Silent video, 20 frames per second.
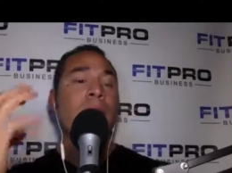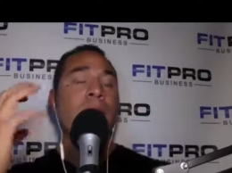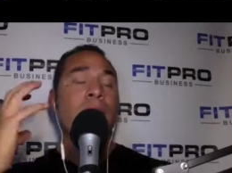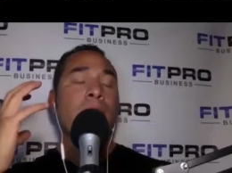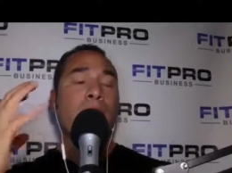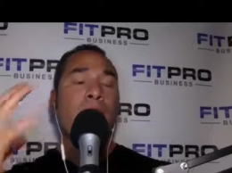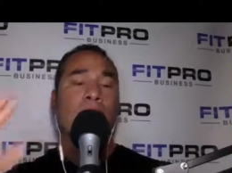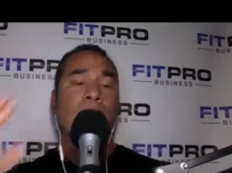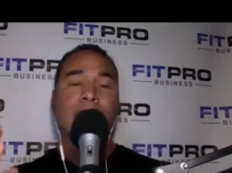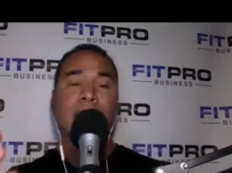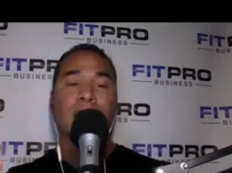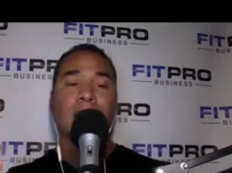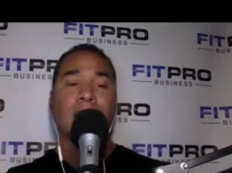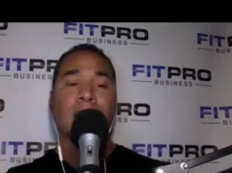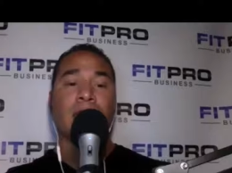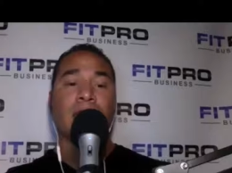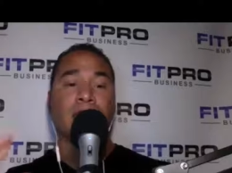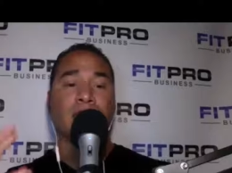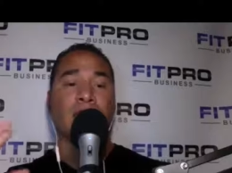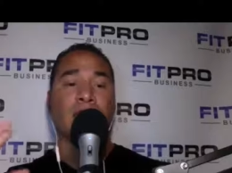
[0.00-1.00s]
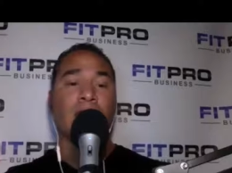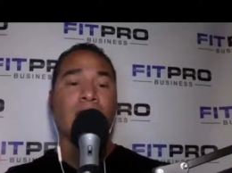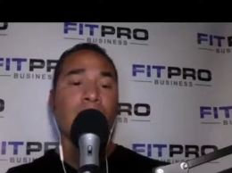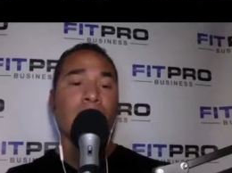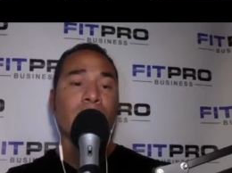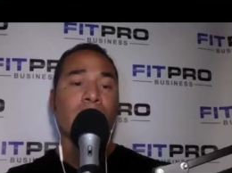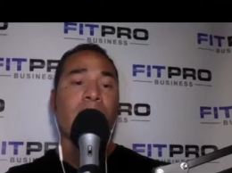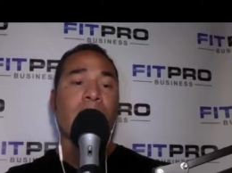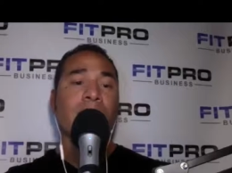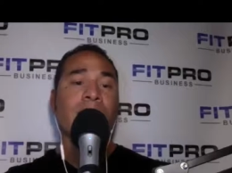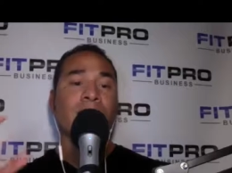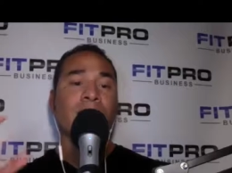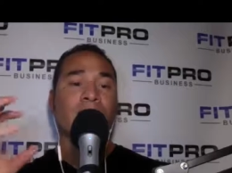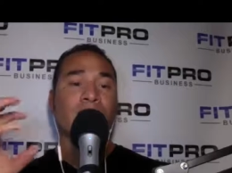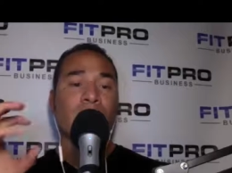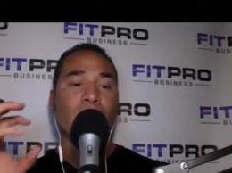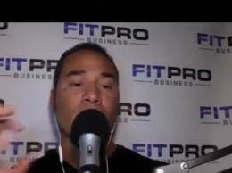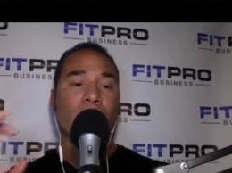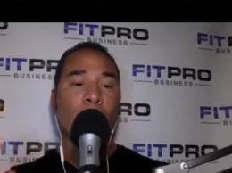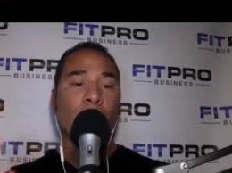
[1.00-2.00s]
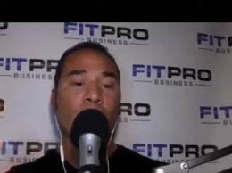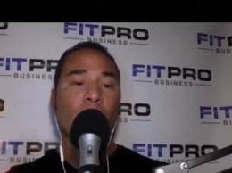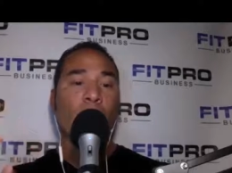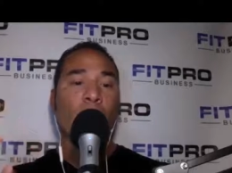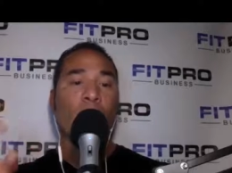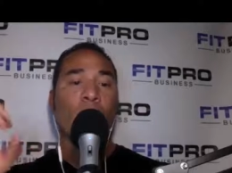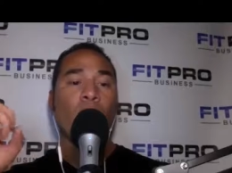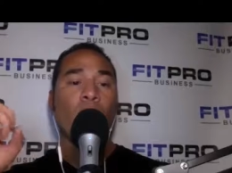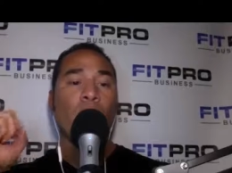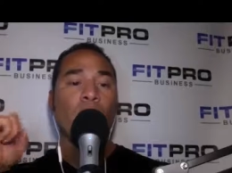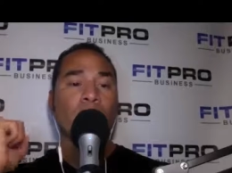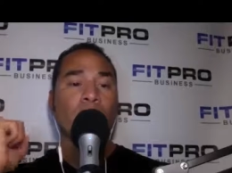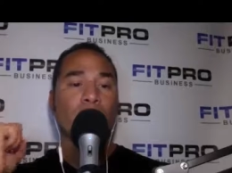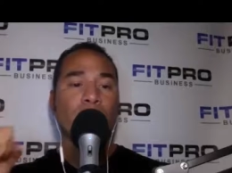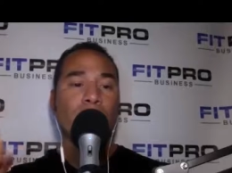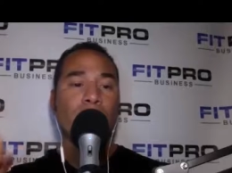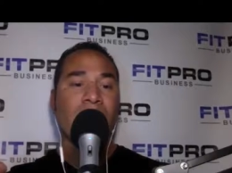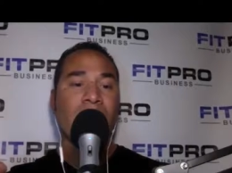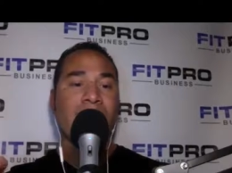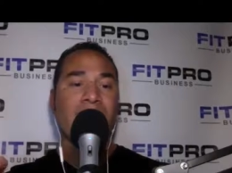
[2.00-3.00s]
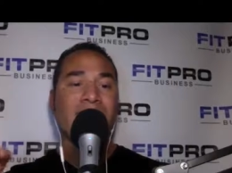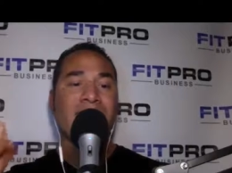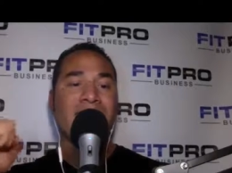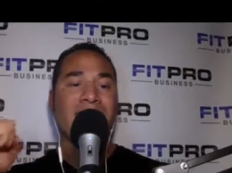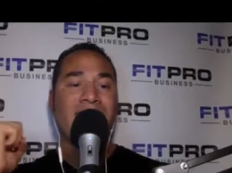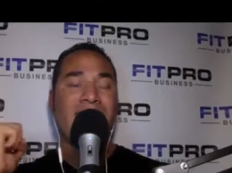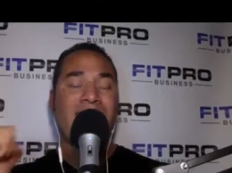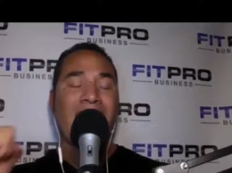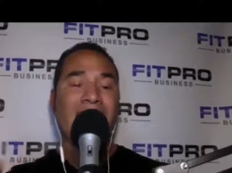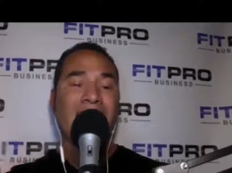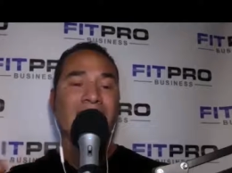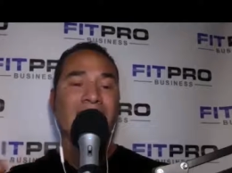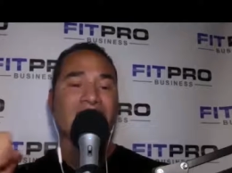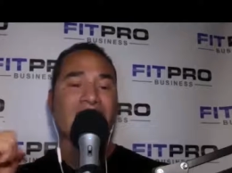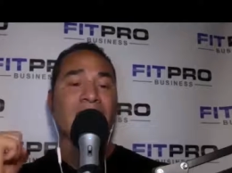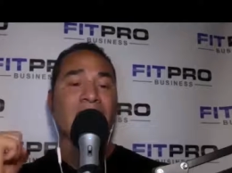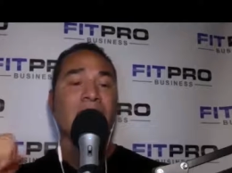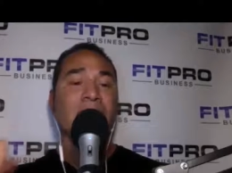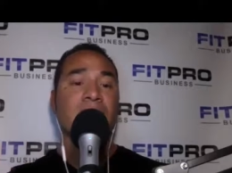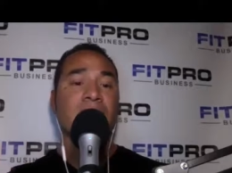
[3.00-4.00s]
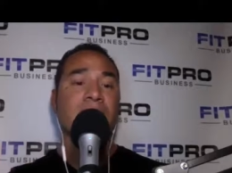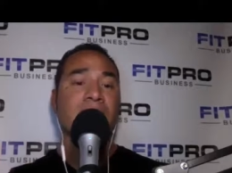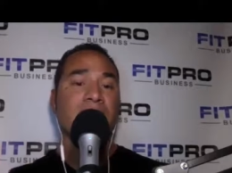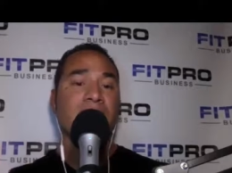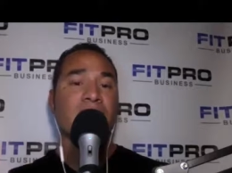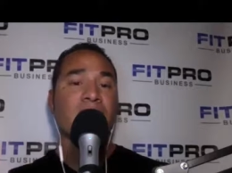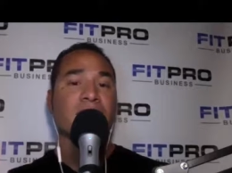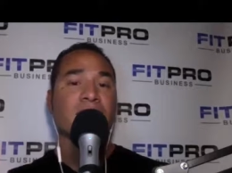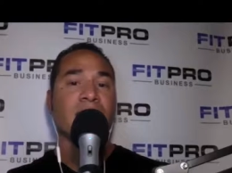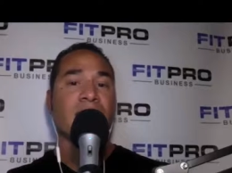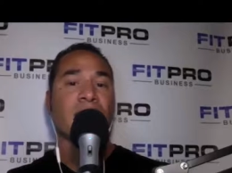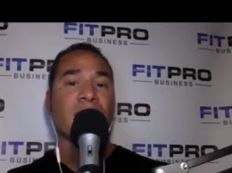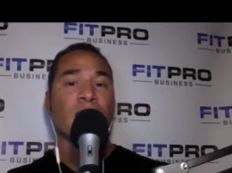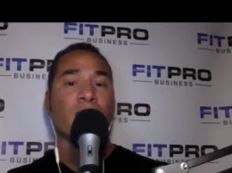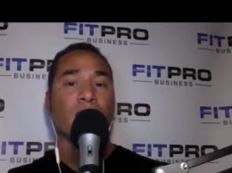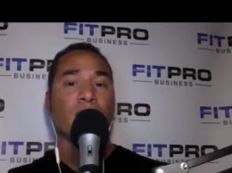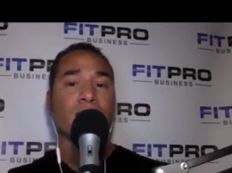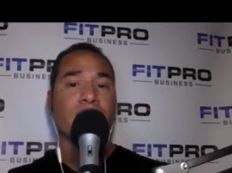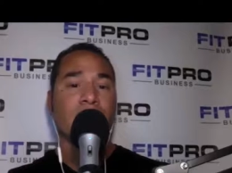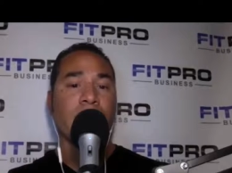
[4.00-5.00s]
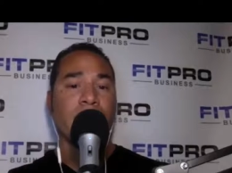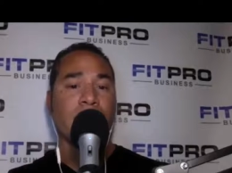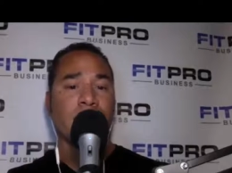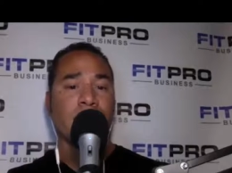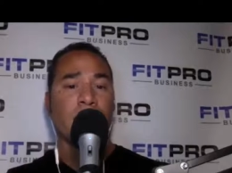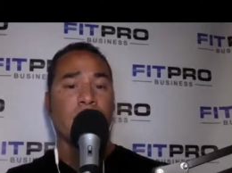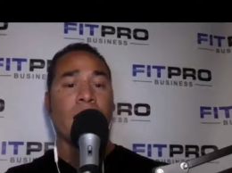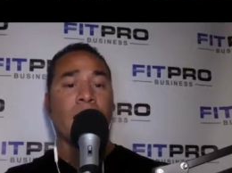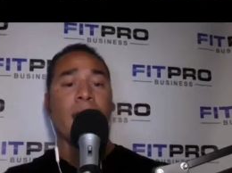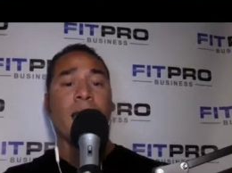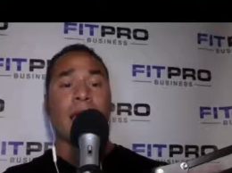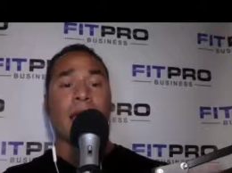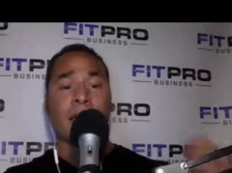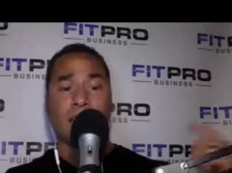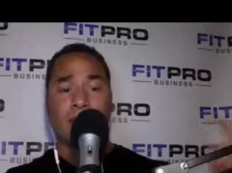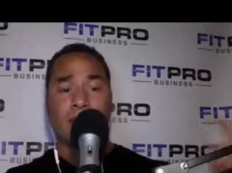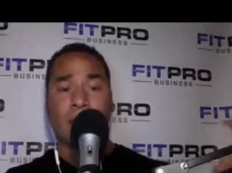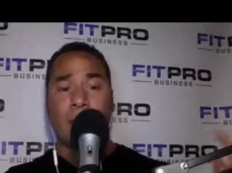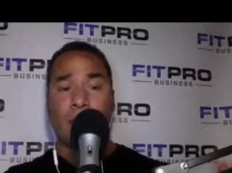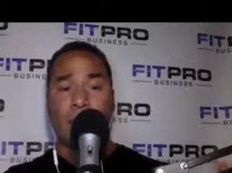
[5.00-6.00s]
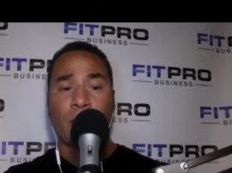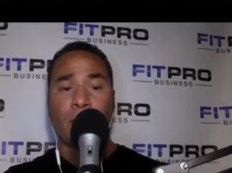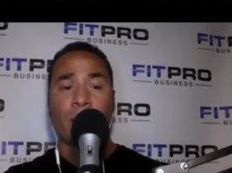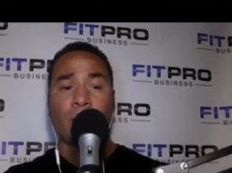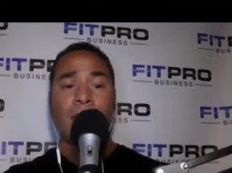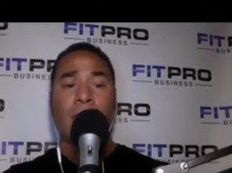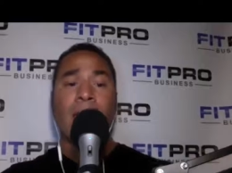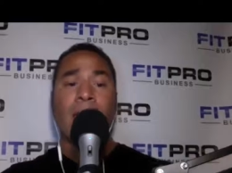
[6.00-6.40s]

process that you can utilize goal strategy action that's the gsa goal setting example